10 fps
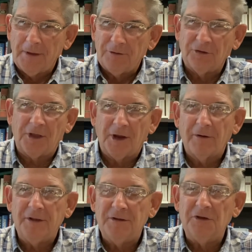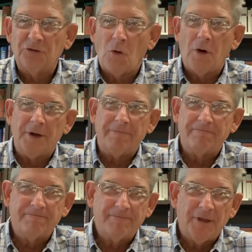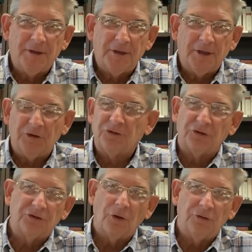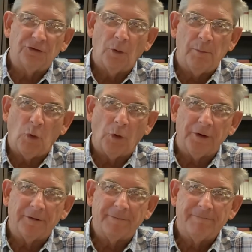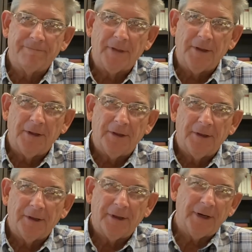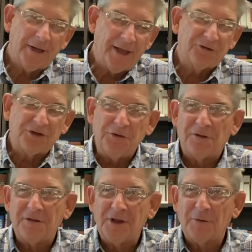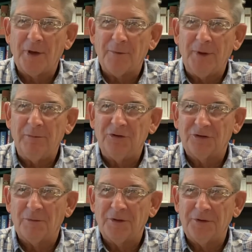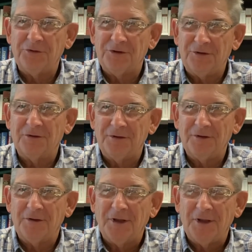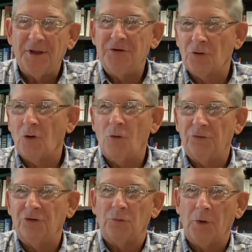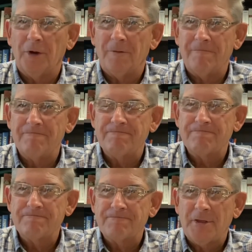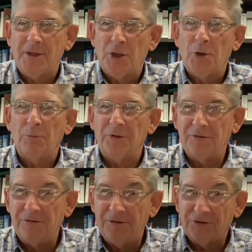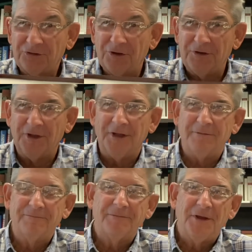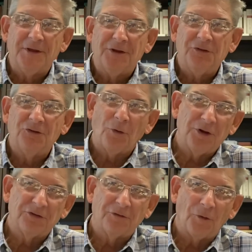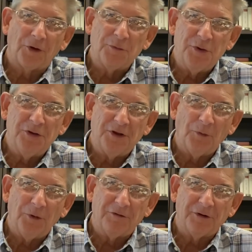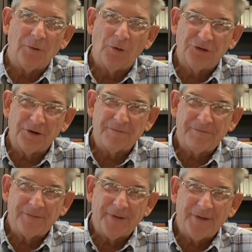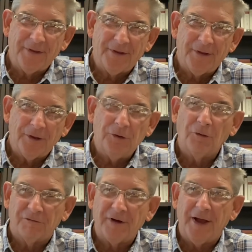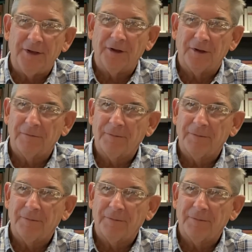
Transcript: to carry these on. It's just so, so important. And I'd ask you to think about maybe some of those in your homes as well. But this Sunday, join us for communion at Winfrey, won't you? You'll find a